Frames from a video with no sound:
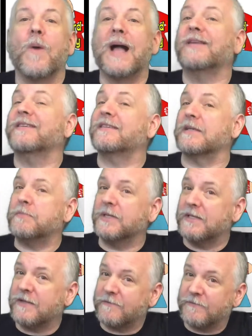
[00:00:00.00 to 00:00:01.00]
while
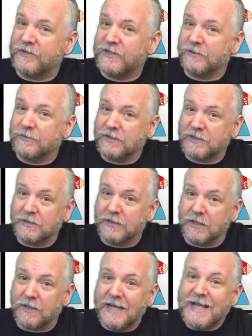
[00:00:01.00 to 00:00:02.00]
simple enough for children to
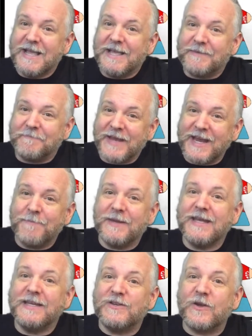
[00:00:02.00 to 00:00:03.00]
learn,
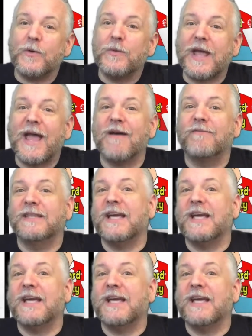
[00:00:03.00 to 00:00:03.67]
maybe don't have